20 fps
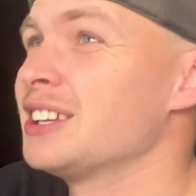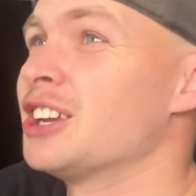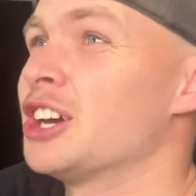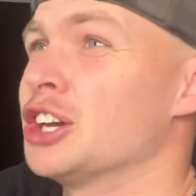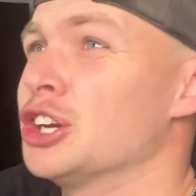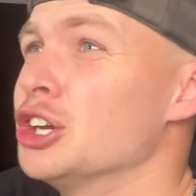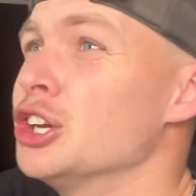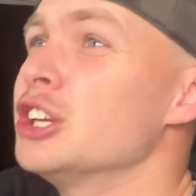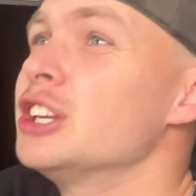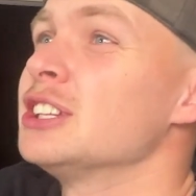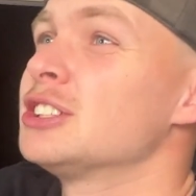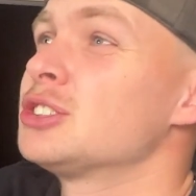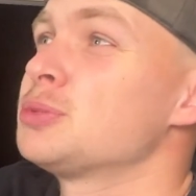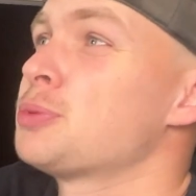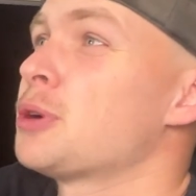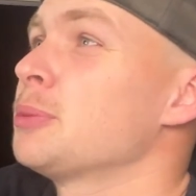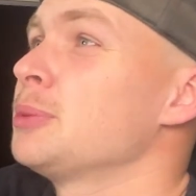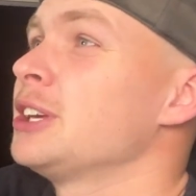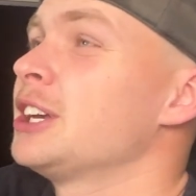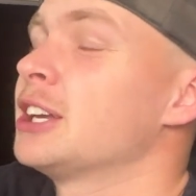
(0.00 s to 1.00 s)
I heard it's
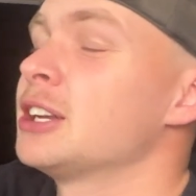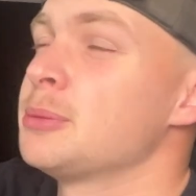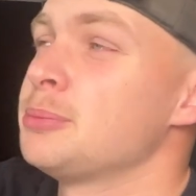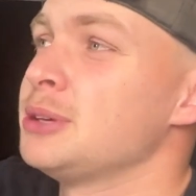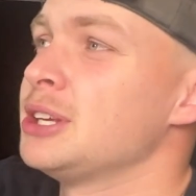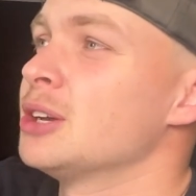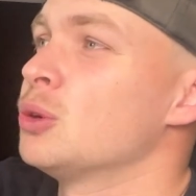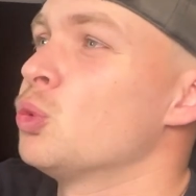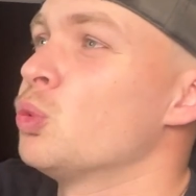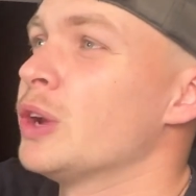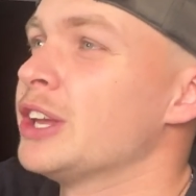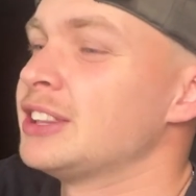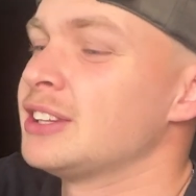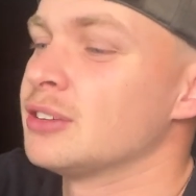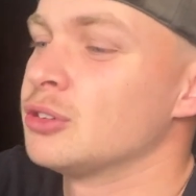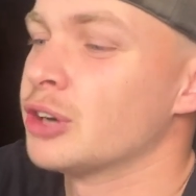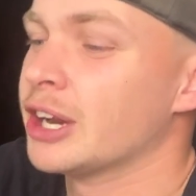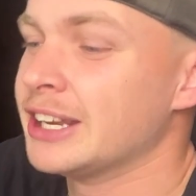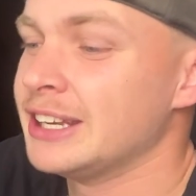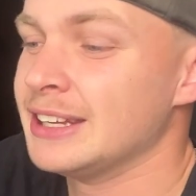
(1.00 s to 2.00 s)
probably going to be a wet
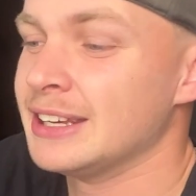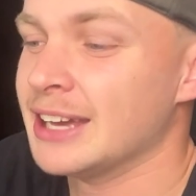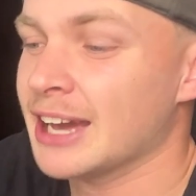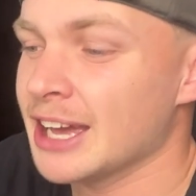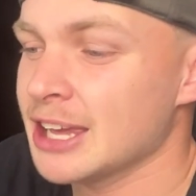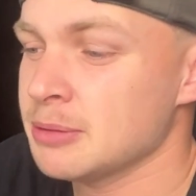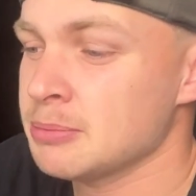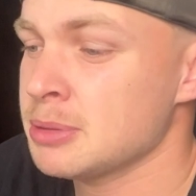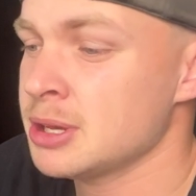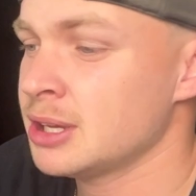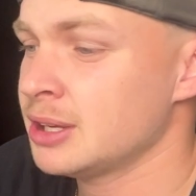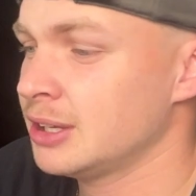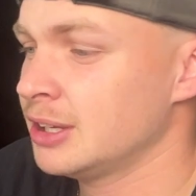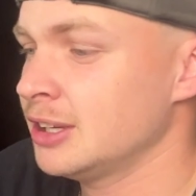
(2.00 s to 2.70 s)
and rainy game,